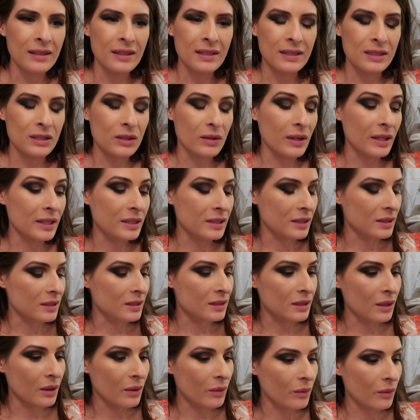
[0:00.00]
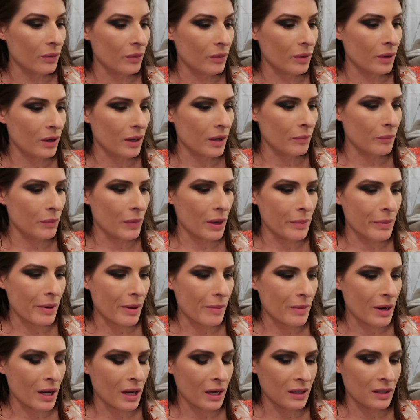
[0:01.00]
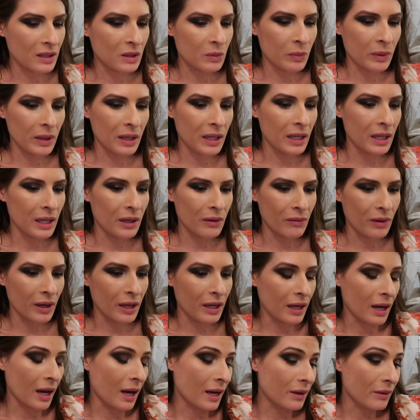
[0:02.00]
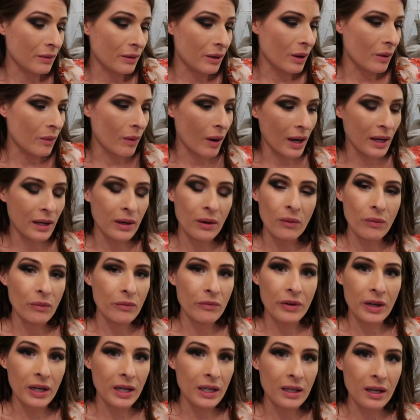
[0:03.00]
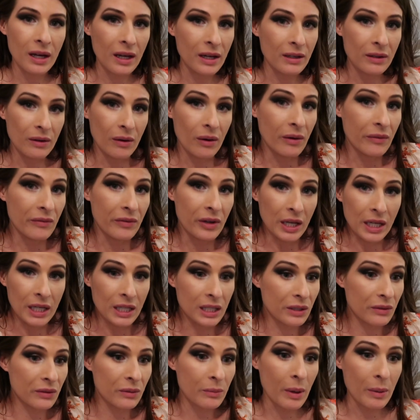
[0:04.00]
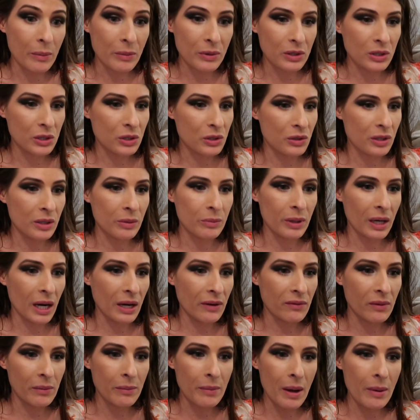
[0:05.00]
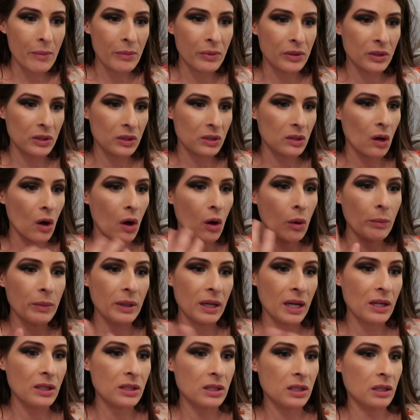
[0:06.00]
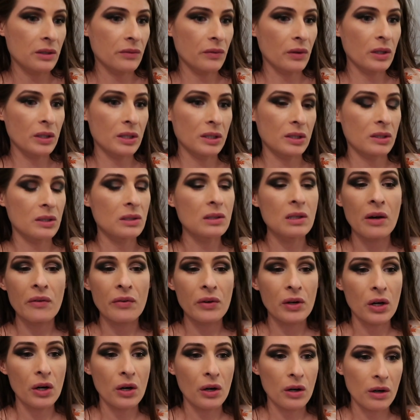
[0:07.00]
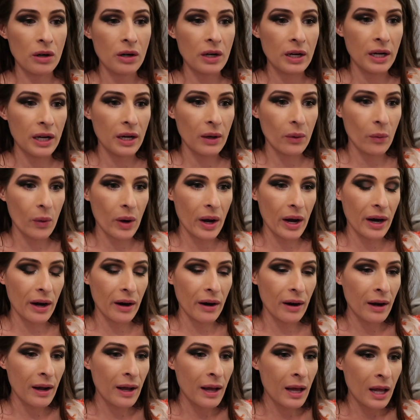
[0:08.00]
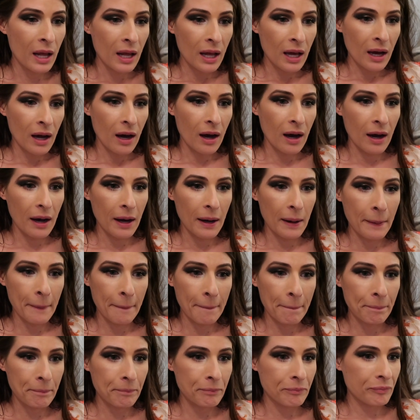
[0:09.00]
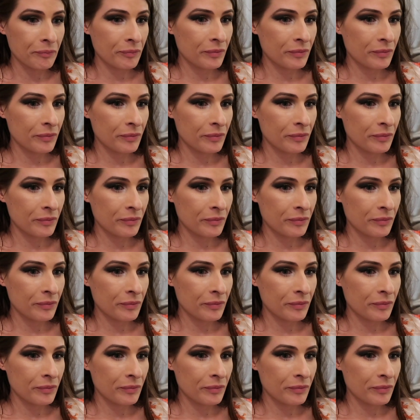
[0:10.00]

is crazy. So uh, maybe I'm not explaining it right. I don't know. I don't vague, I, you know, I vaguely remember the dream, but I remember this culmination of all this stuff occurring where, um,